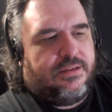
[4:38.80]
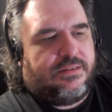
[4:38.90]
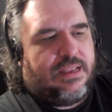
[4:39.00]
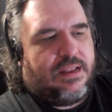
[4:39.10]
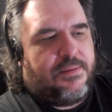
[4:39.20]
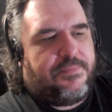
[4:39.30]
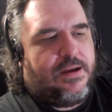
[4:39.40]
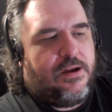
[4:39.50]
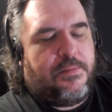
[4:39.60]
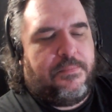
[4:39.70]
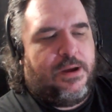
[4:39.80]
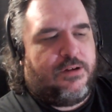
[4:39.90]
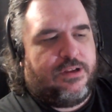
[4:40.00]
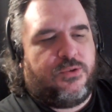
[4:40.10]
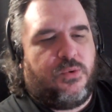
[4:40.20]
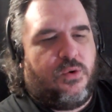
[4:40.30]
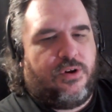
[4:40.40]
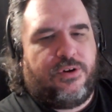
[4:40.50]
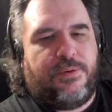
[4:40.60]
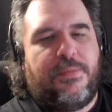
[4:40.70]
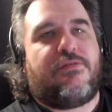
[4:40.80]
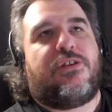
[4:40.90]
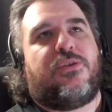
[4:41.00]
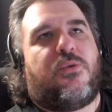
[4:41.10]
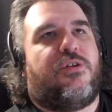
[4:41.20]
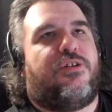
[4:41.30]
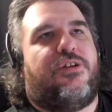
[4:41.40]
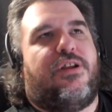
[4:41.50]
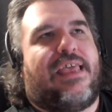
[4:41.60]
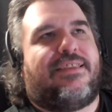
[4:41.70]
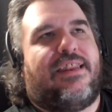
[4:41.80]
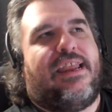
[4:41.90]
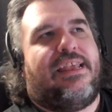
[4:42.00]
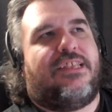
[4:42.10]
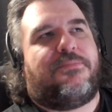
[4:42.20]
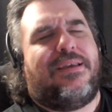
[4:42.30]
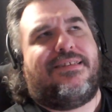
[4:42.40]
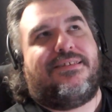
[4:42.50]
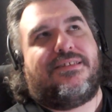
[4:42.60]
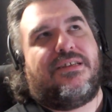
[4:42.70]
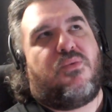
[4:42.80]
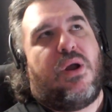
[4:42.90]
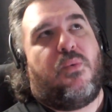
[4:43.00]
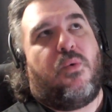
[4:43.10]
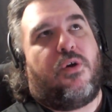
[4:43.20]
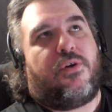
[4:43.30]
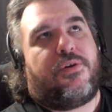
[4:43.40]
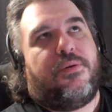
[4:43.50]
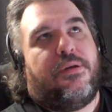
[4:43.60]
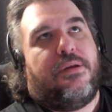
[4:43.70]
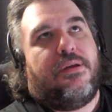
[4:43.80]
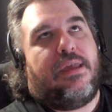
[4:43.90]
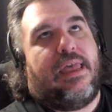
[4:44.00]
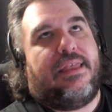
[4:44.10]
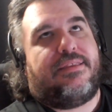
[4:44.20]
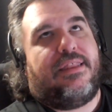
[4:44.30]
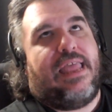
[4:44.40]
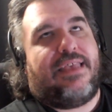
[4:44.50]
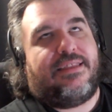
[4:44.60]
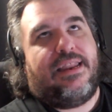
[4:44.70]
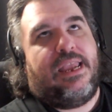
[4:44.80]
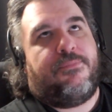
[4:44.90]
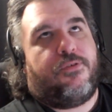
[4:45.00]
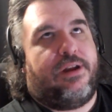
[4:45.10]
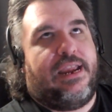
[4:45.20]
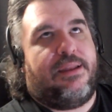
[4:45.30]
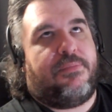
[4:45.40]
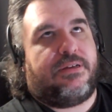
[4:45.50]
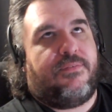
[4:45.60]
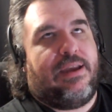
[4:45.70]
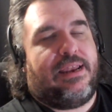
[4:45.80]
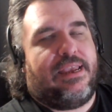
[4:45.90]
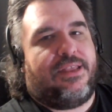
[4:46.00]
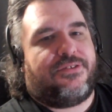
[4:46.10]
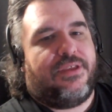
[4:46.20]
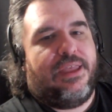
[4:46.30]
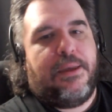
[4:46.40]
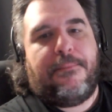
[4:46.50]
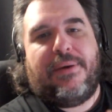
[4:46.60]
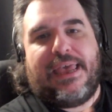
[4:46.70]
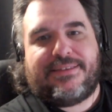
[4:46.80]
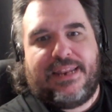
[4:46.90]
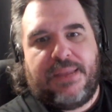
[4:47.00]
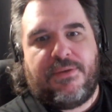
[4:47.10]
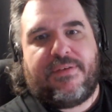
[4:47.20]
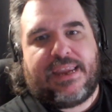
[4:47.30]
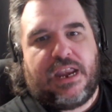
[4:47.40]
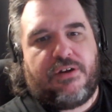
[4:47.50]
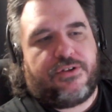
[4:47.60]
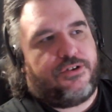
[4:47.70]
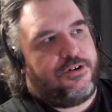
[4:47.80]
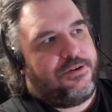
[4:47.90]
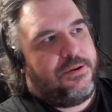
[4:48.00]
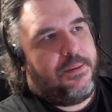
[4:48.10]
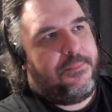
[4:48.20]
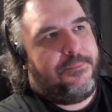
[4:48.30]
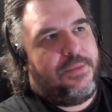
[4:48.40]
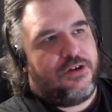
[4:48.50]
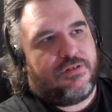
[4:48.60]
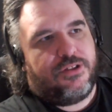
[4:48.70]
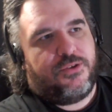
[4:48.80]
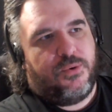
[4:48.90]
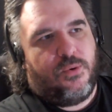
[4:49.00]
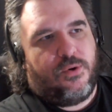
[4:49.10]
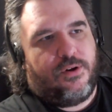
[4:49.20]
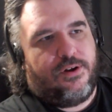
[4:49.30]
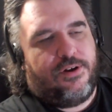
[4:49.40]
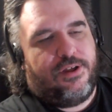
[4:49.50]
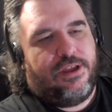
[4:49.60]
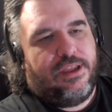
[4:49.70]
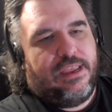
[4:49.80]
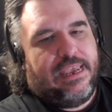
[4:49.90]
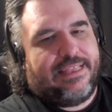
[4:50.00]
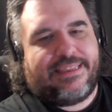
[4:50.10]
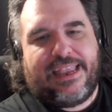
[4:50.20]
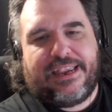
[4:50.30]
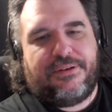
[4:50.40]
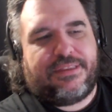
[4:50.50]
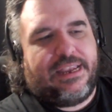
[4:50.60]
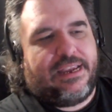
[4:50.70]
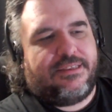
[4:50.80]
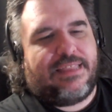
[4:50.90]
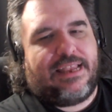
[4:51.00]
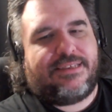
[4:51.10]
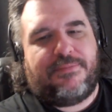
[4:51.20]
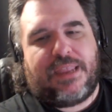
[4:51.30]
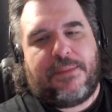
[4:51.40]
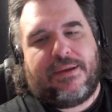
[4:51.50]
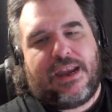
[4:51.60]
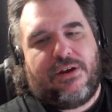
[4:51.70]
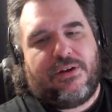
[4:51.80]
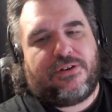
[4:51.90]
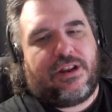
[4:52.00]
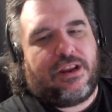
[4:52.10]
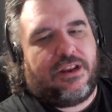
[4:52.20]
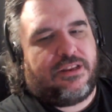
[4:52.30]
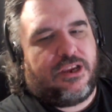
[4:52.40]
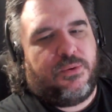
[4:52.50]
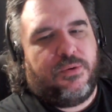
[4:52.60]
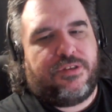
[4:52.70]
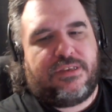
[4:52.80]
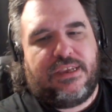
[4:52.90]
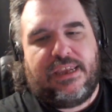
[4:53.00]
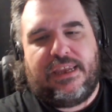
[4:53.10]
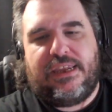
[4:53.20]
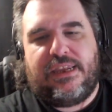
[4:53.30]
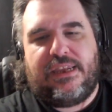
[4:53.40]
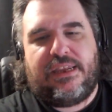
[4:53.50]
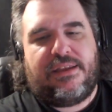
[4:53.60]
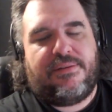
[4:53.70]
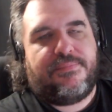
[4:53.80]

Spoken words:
Like a pair of Miradorn. Miradorn as an alien species doesn't quite work as a name for a bunch of aliens, but as a name of a character, Miradorn. It's like you would think it's like some type of character that you would see